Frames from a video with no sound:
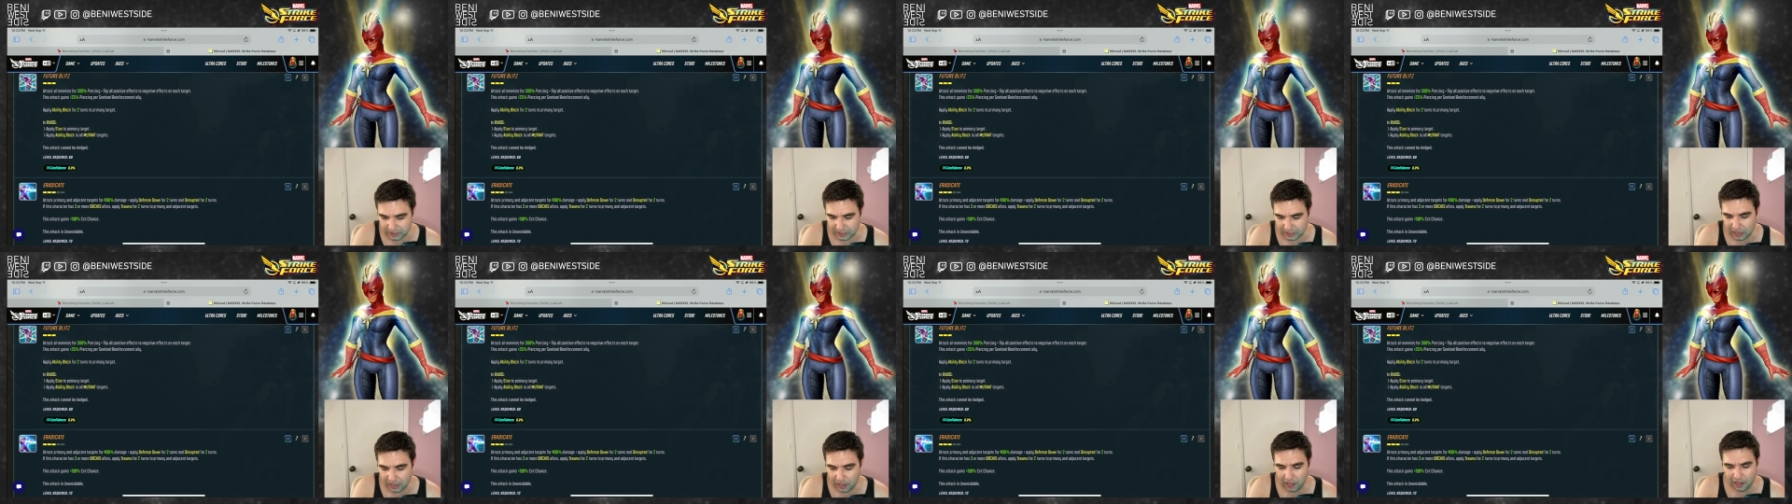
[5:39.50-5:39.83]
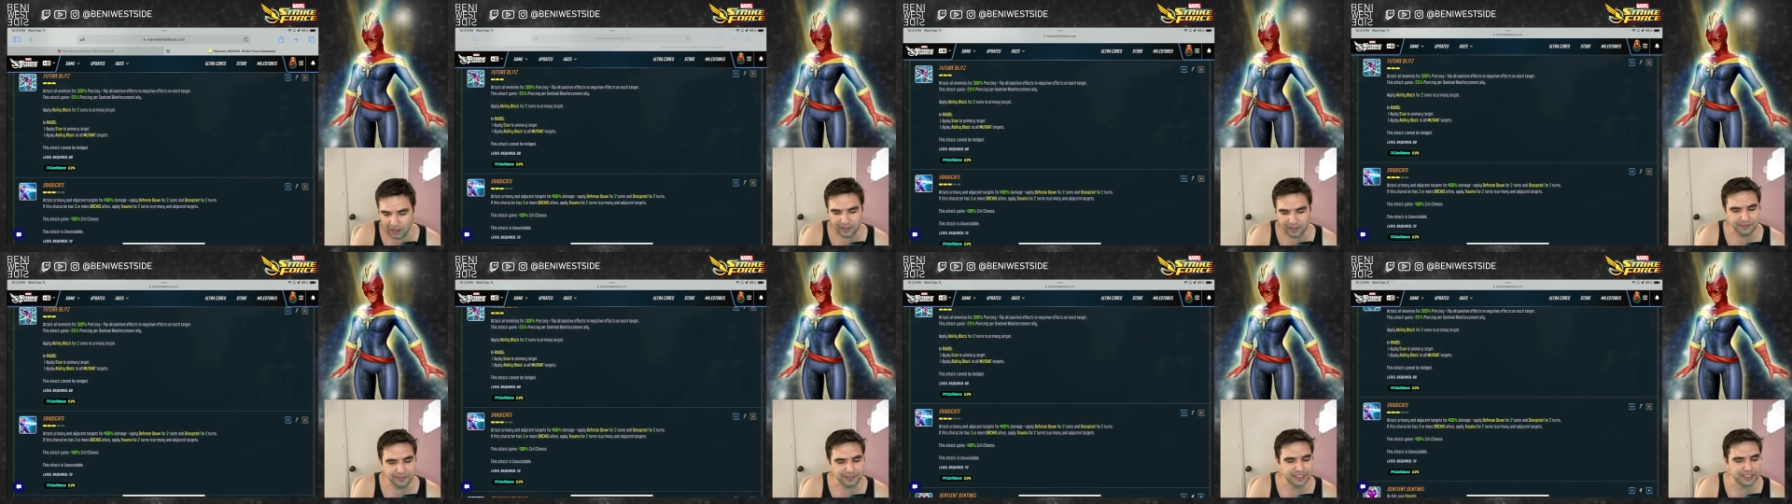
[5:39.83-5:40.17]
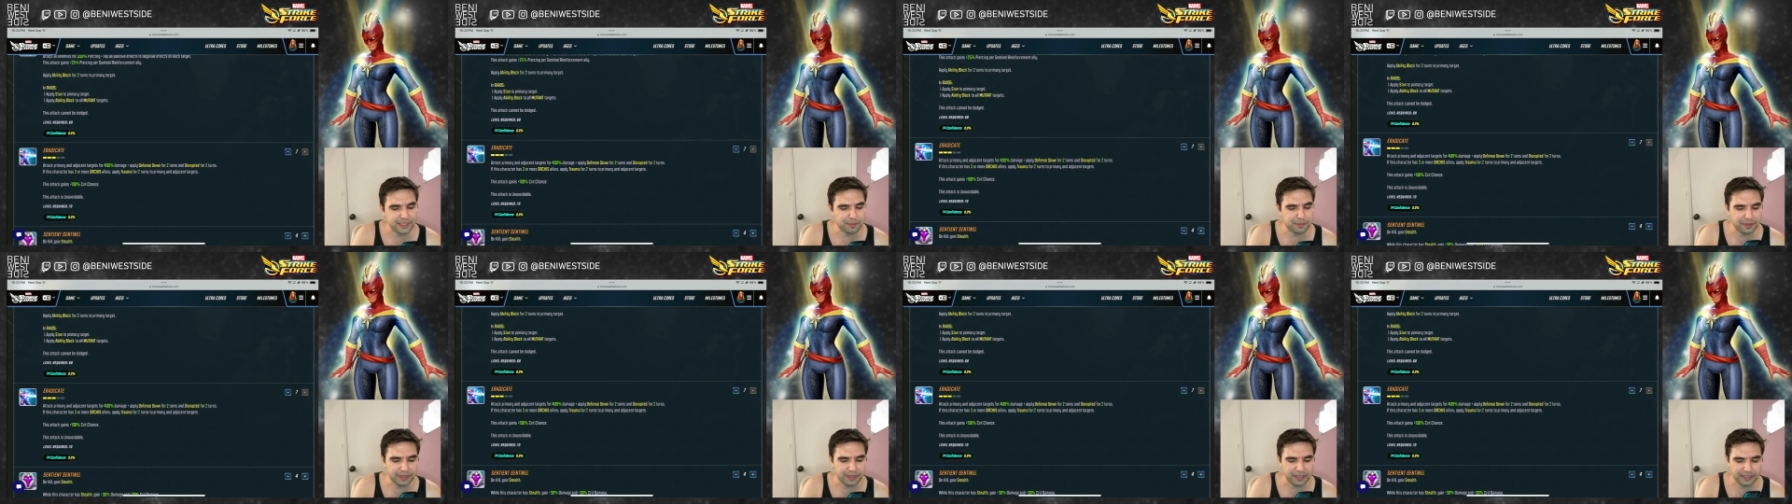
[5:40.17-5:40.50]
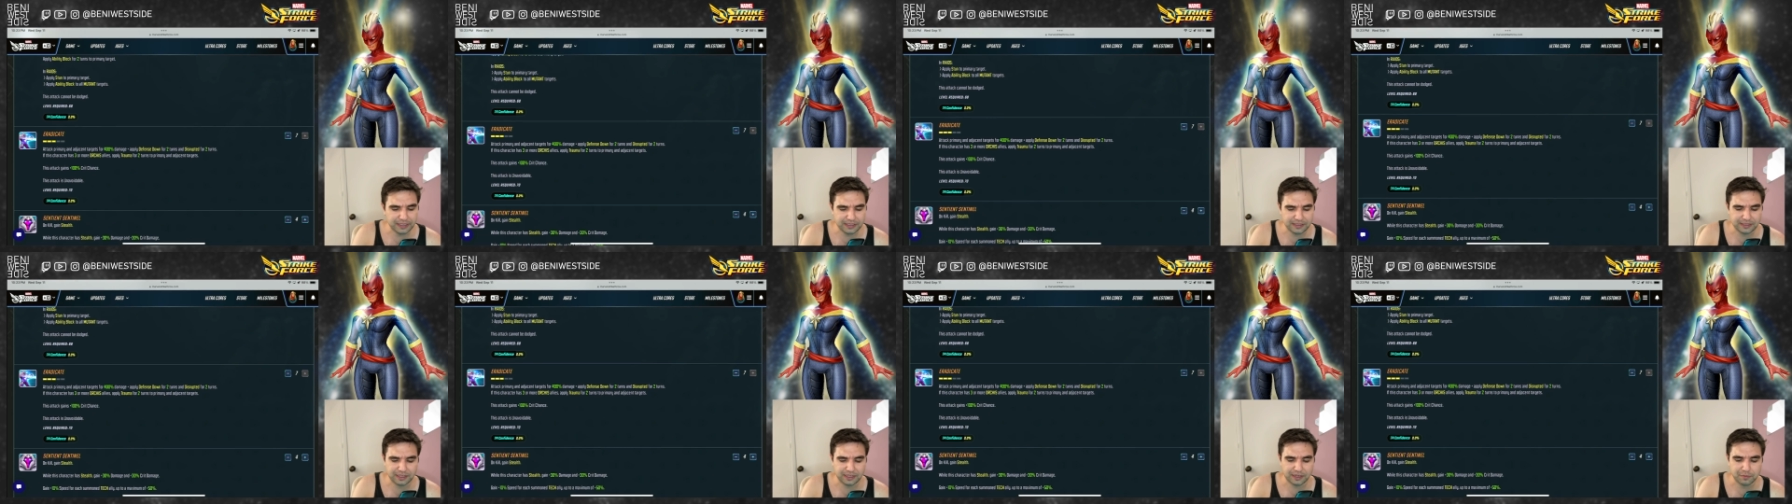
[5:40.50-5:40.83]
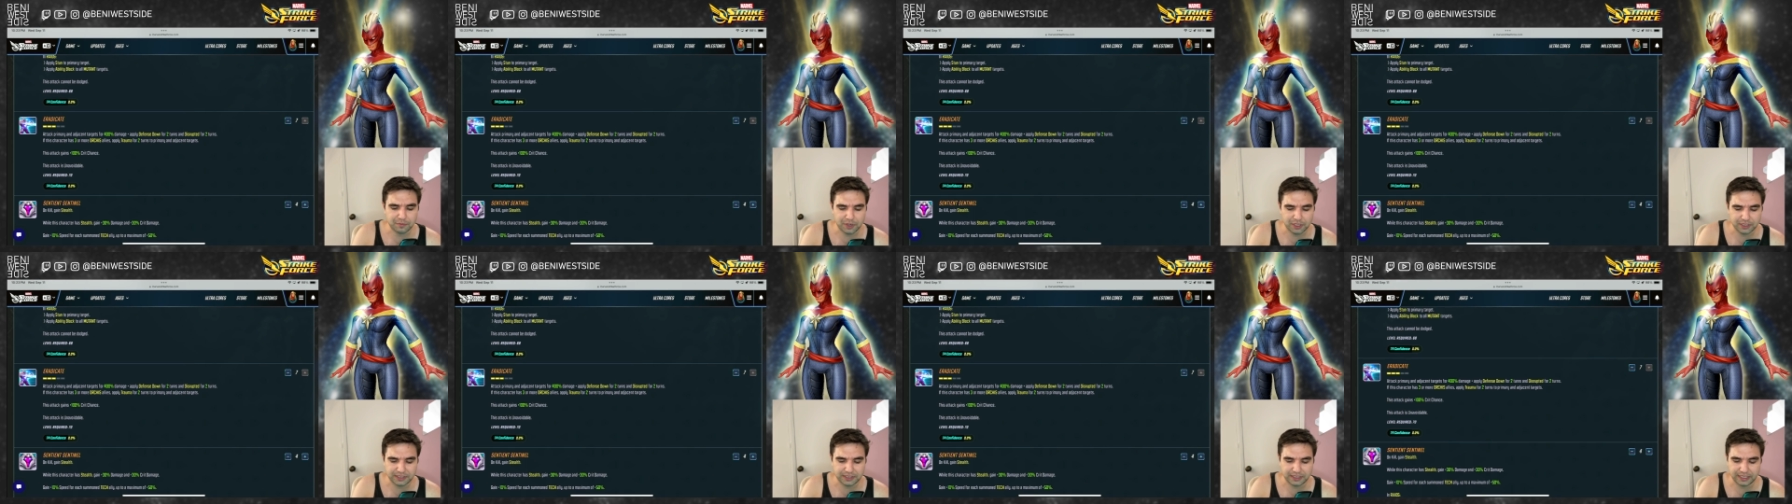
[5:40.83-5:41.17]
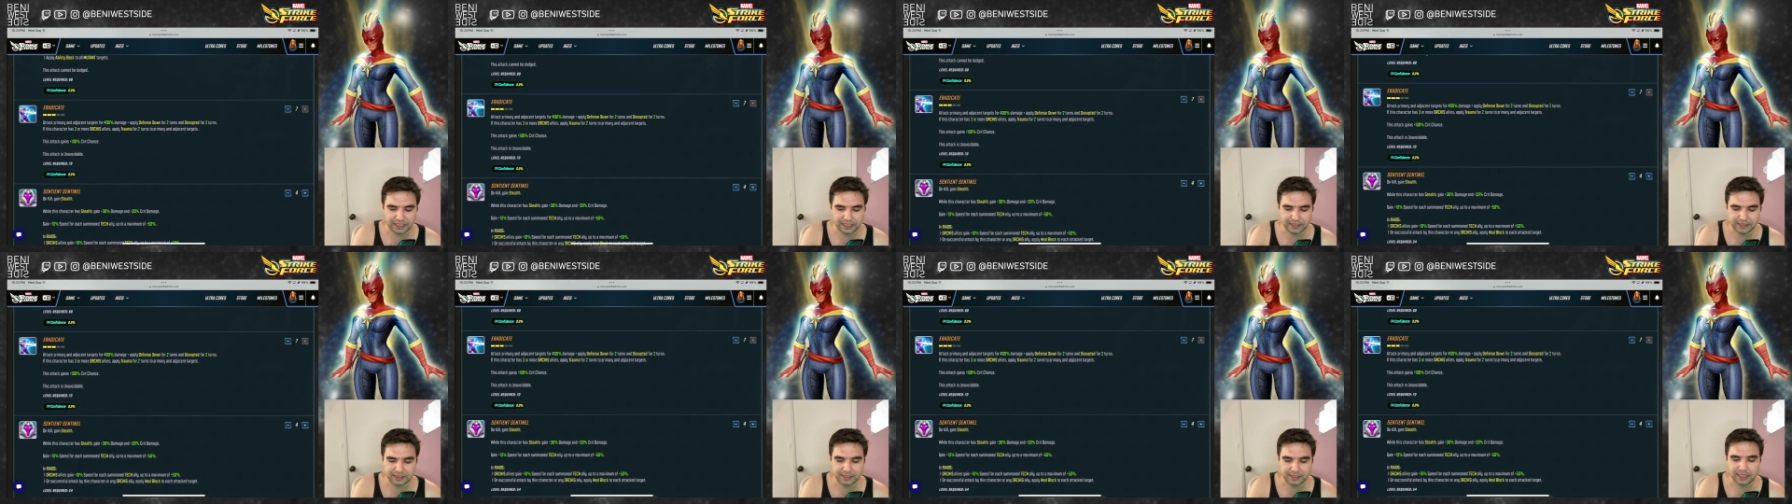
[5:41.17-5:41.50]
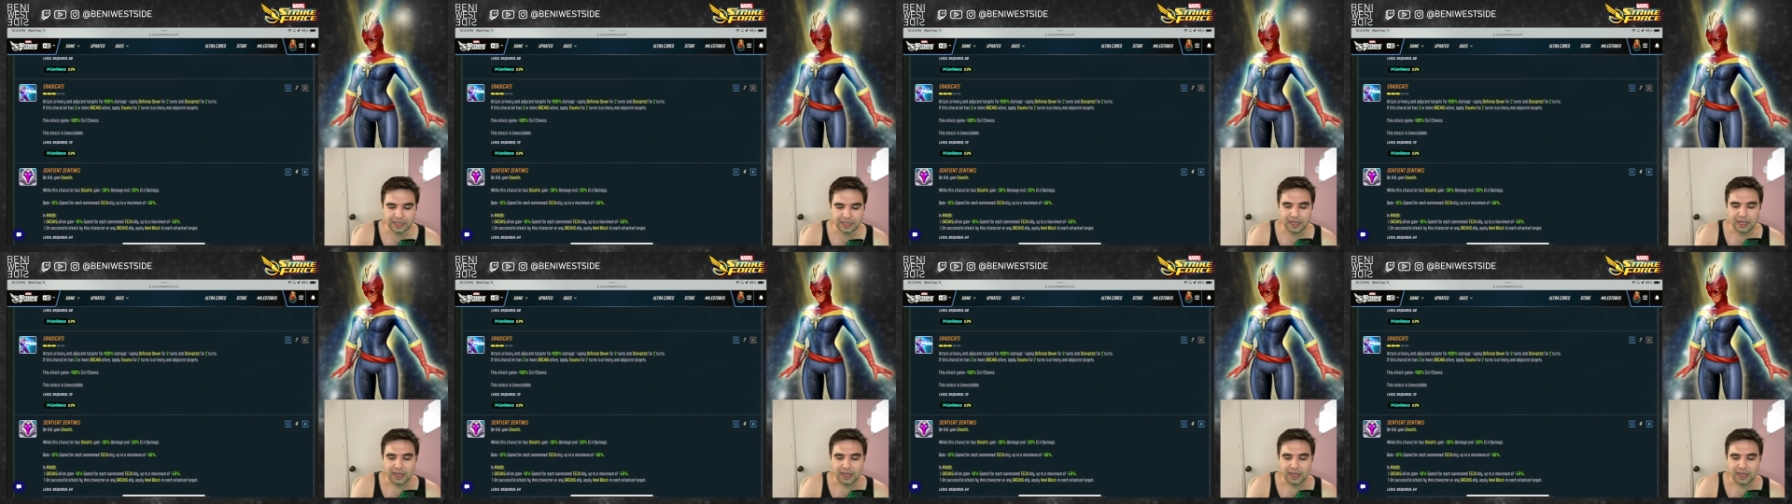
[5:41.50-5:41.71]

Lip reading: All of his abilities are multi-hits.